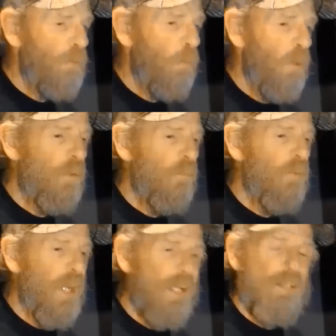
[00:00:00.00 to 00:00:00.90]
worth of
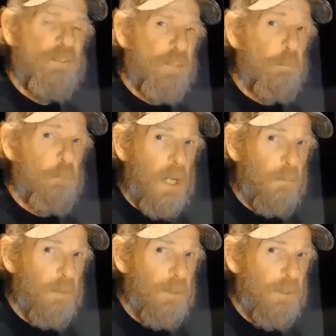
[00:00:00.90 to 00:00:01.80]
AC
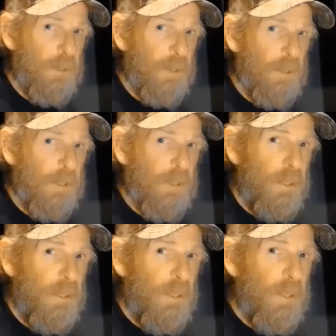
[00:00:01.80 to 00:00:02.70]
power,
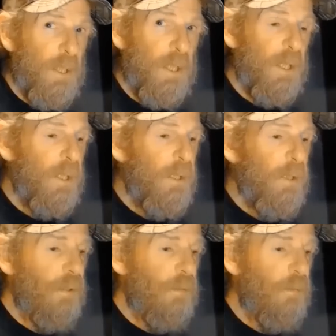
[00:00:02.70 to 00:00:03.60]

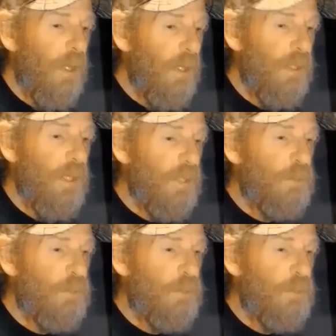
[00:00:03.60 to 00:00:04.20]
and that's